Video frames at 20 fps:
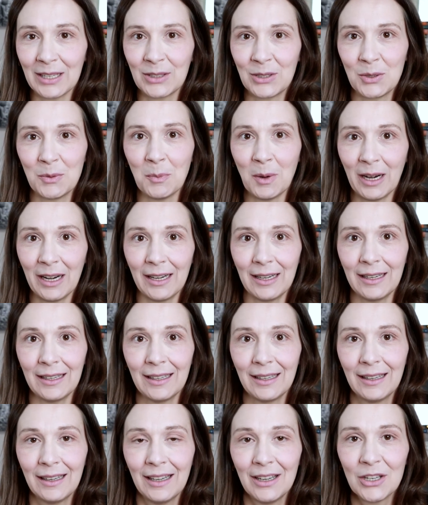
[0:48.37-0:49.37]
to my
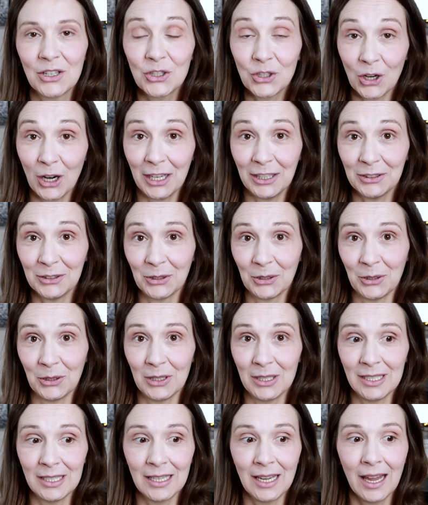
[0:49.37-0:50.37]

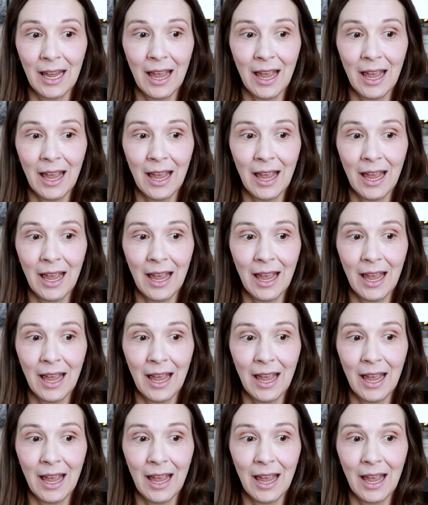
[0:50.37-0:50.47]
childhood.